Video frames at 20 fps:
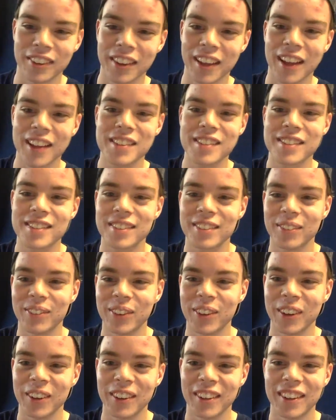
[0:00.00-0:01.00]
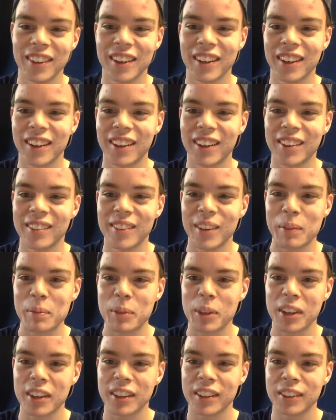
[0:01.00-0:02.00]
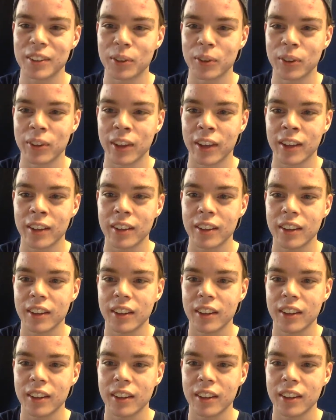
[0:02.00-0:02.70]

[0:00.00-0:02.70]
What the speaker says: That's weird. I'm gonna ignore that.